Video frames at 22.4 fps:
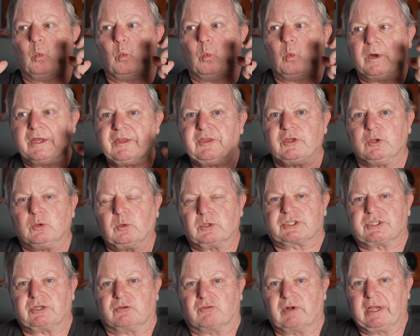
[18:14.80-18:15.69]
with your
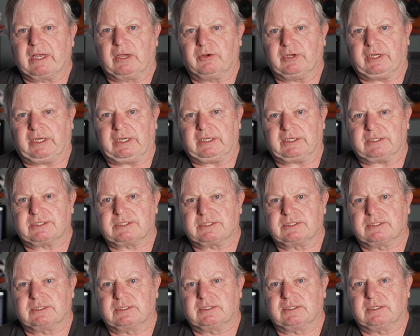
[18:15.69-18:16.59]

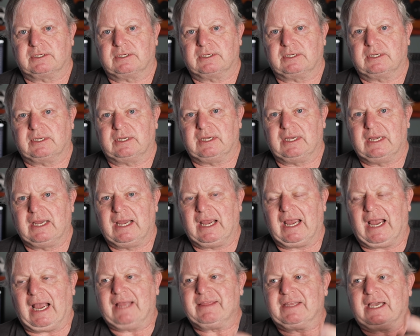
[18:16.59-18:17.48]
surroundings.
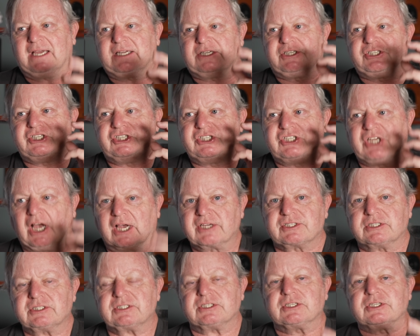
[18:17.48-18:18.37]
And that
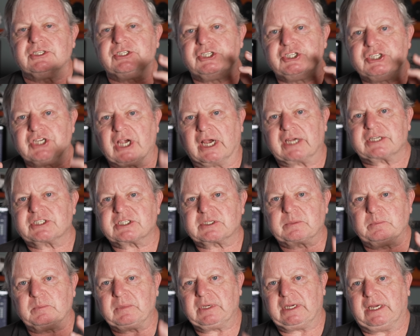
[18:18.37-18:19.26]
doesn't
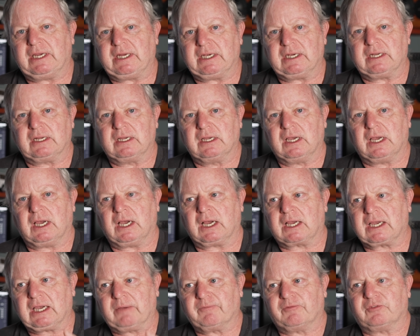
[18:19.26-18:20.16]
just mean a
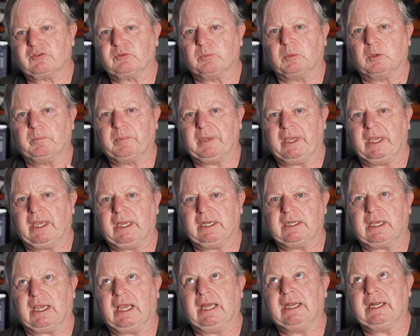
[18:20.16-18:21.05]
comfortable
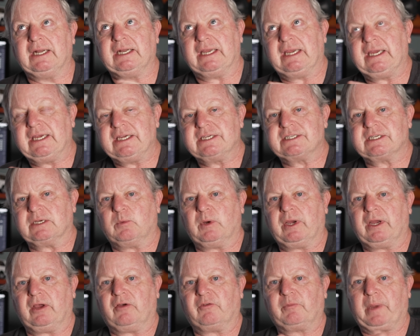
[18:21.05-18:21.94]
bed and an easy
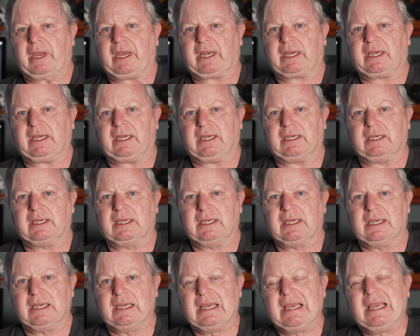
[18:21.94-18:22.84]
way of packing.
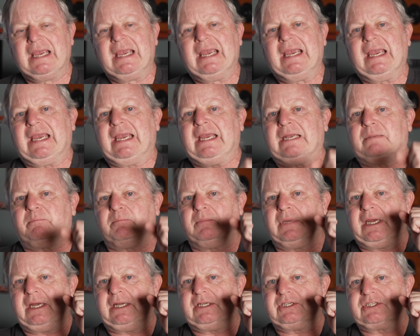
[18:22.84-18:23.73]
It
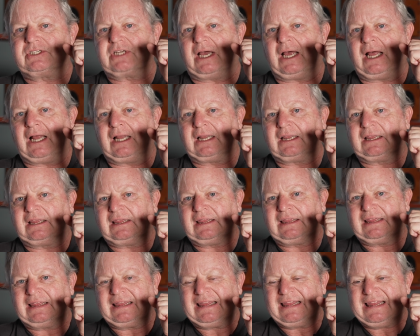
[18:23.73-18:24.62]
means a
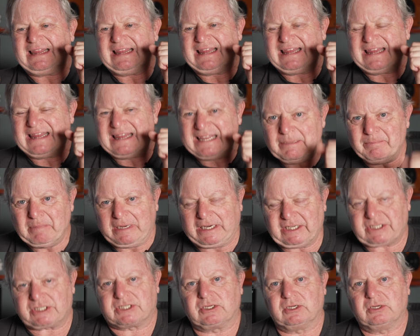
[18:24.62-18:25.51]

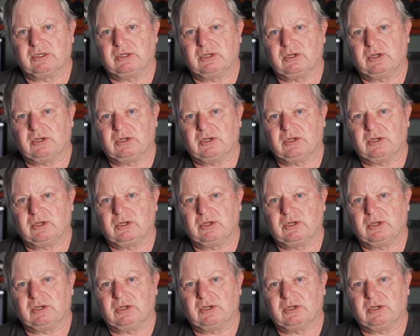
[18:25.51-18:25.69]
limit